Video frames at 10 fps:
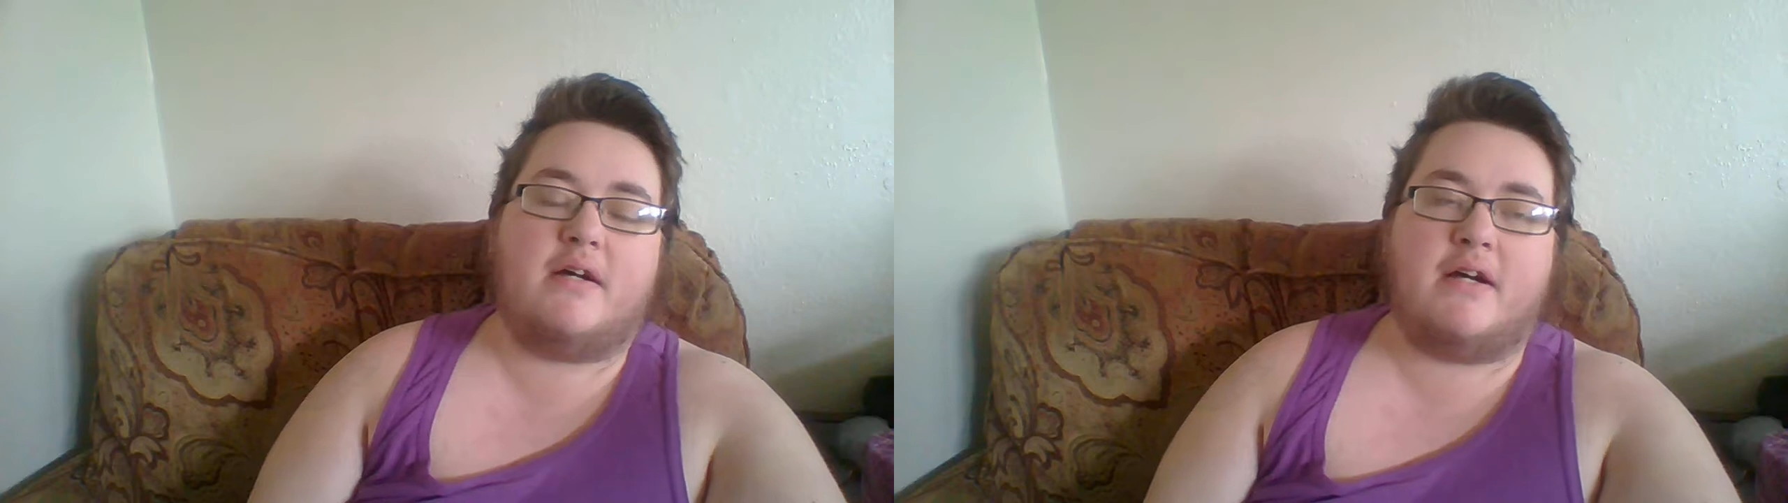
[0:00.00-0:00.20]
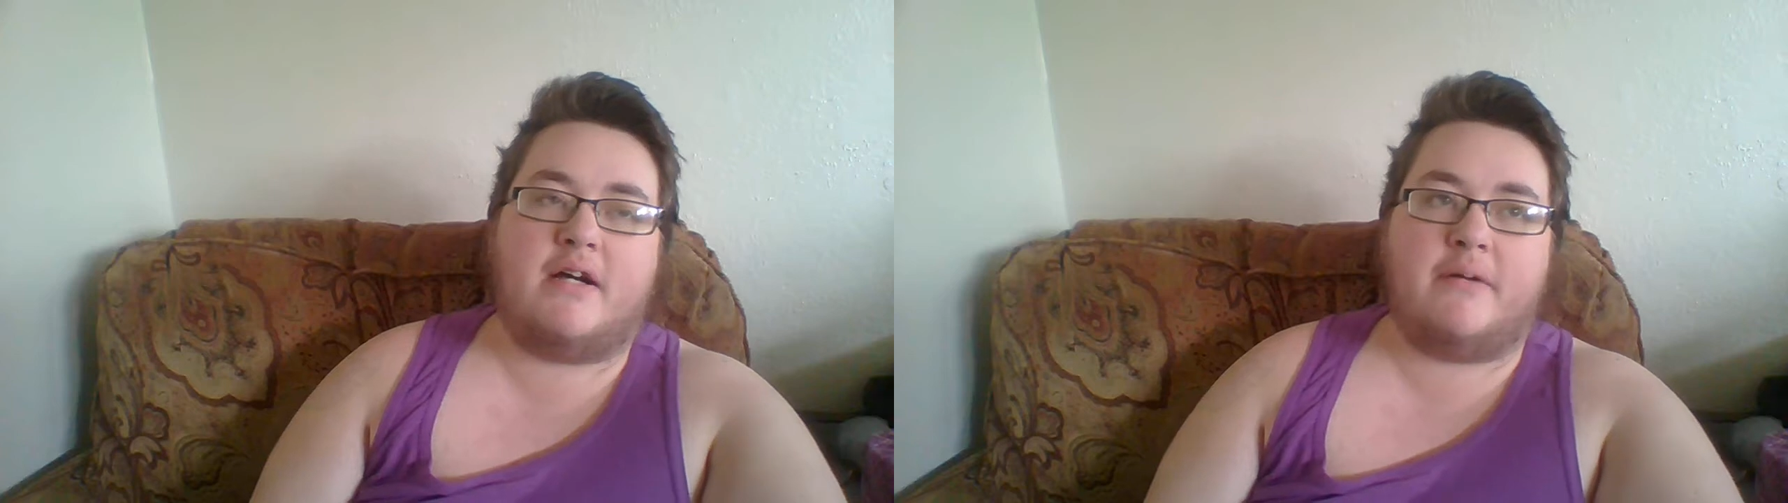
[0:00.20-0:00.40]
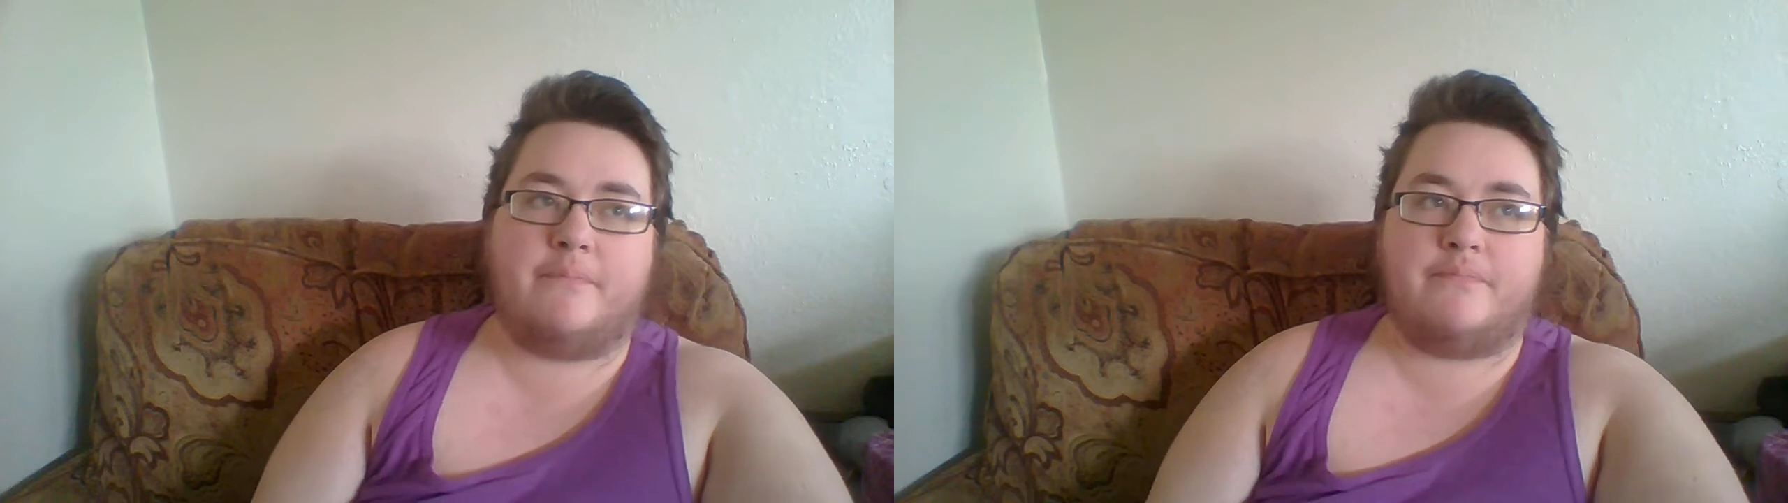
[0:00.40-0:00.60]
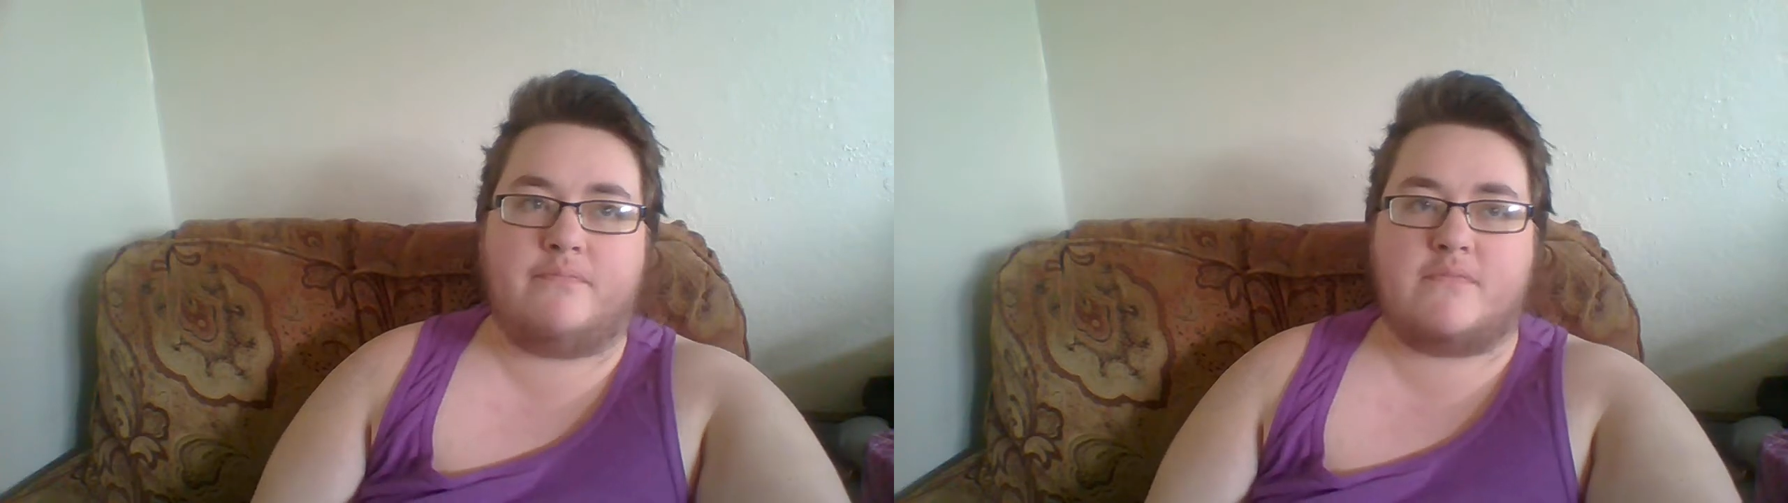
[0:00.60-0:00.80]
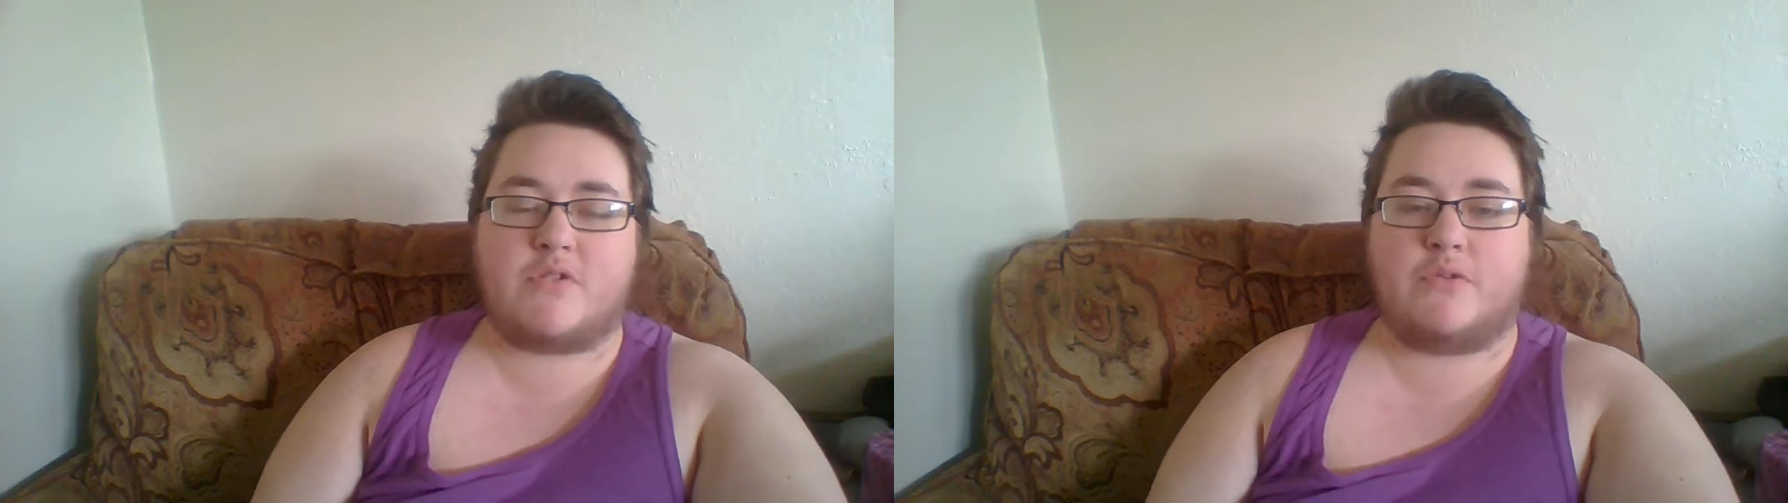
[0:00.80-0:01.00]
So
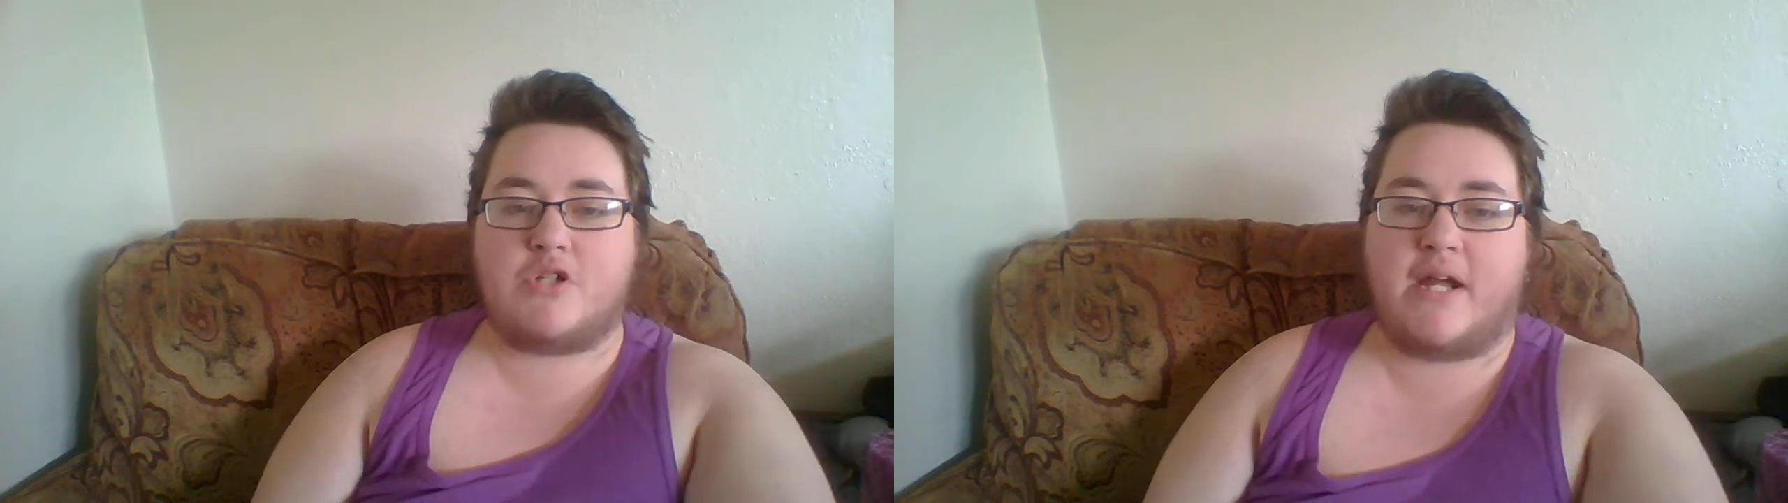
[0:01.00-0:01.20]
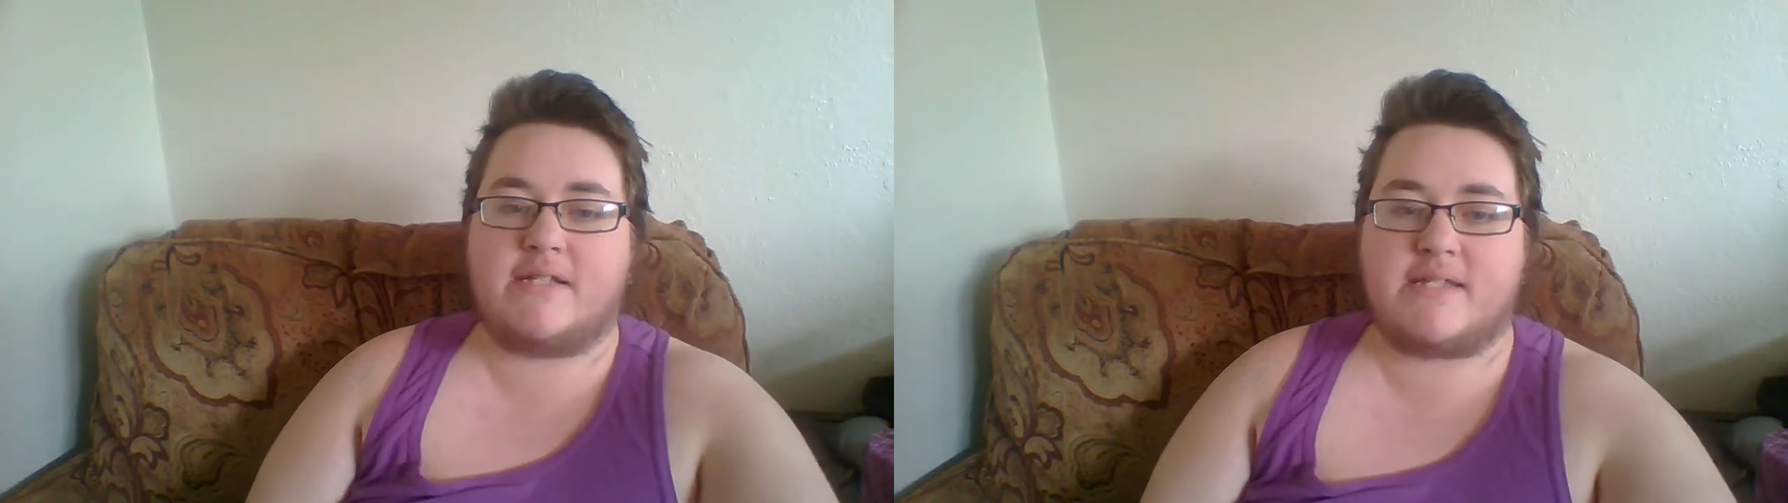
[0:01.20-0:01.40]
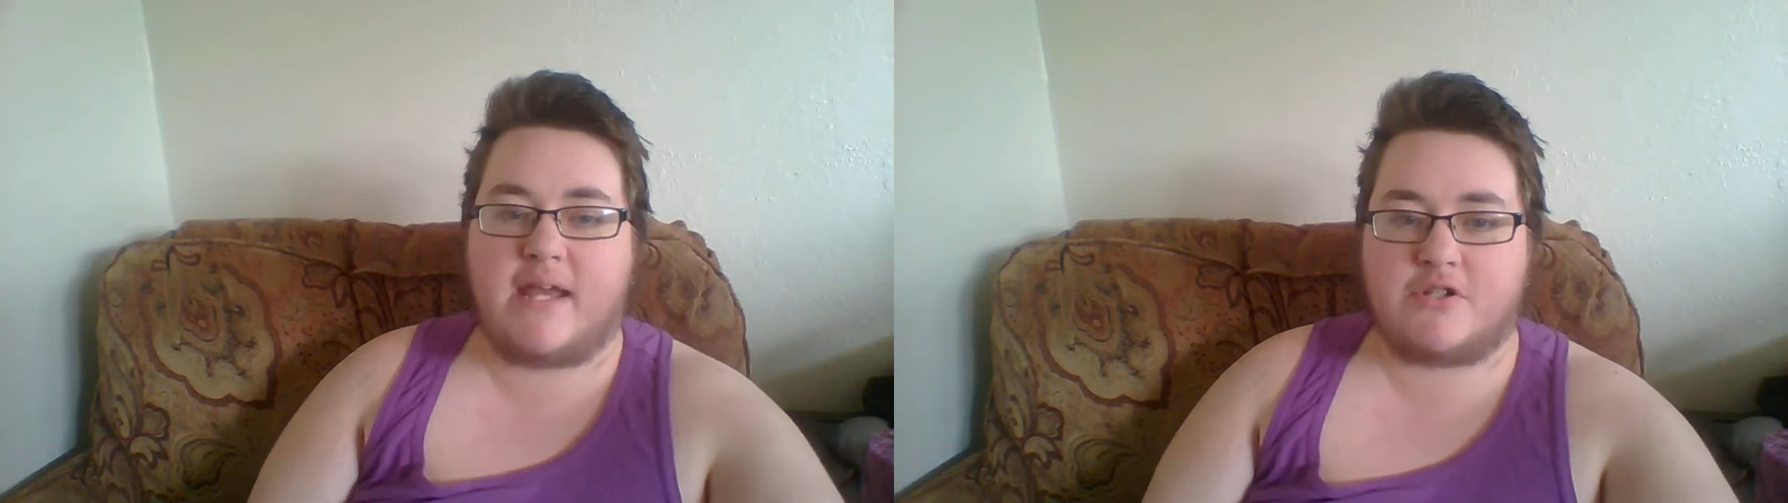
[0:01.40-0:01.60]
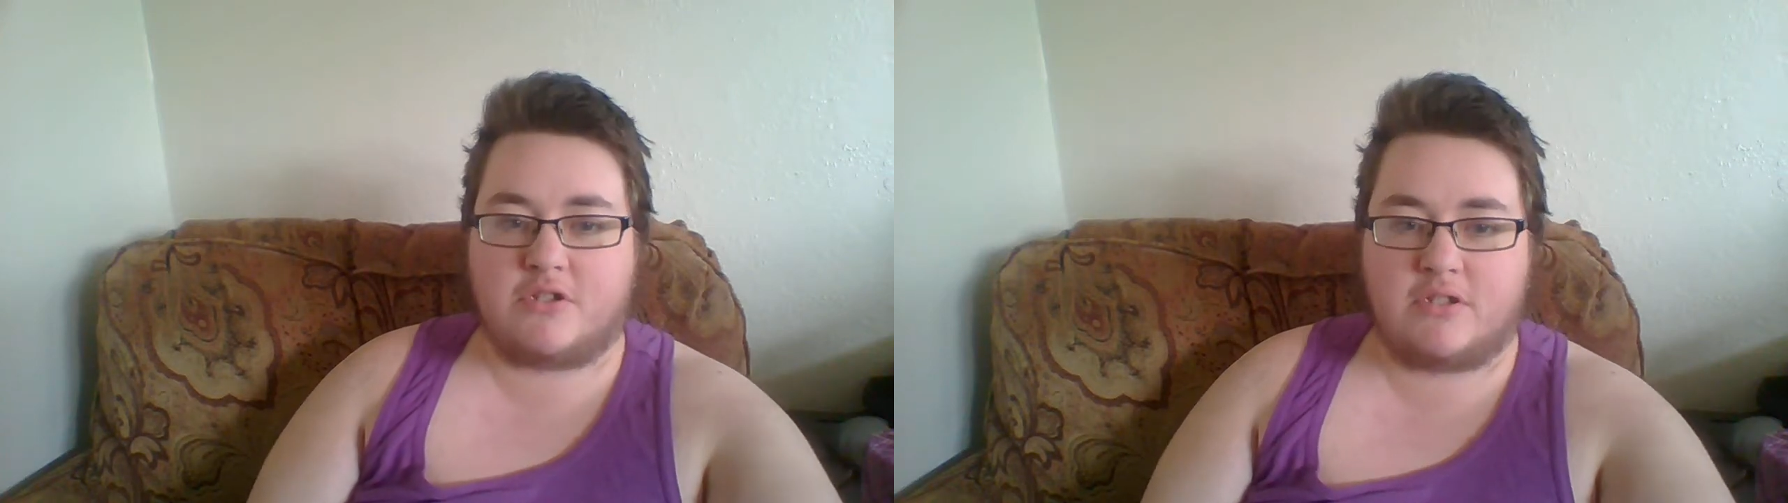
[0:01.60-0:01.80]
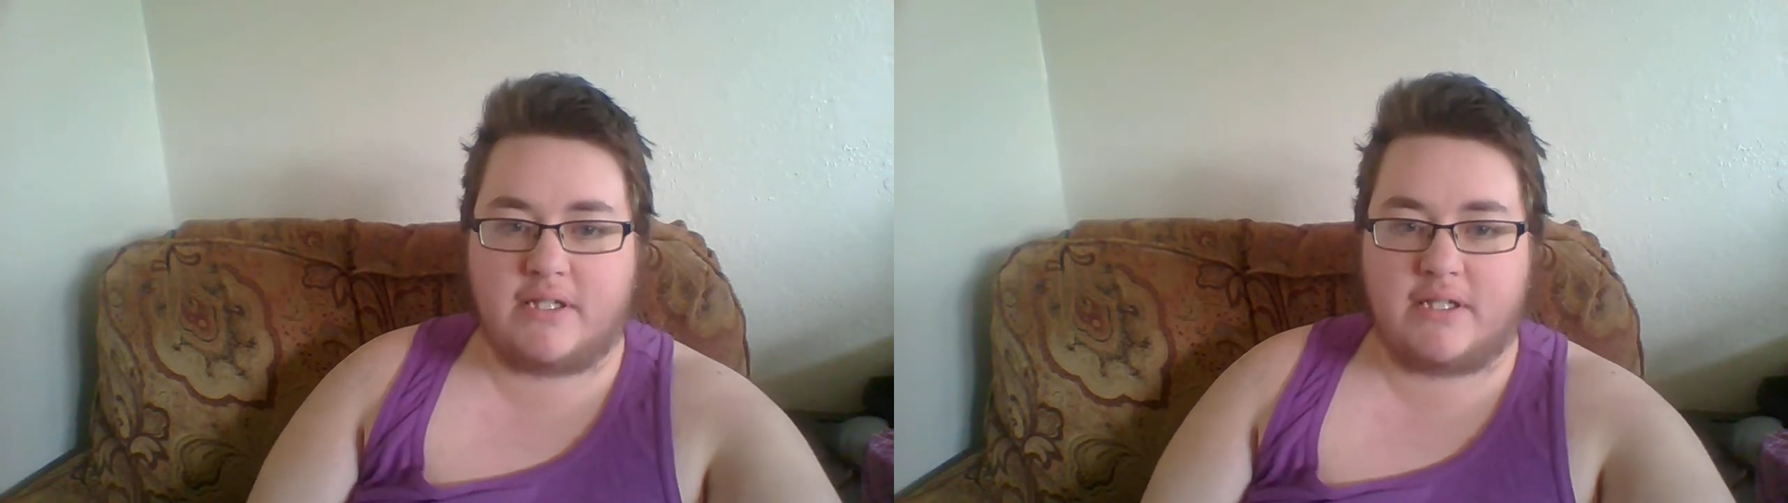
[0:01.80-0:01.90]
we'll try and schedule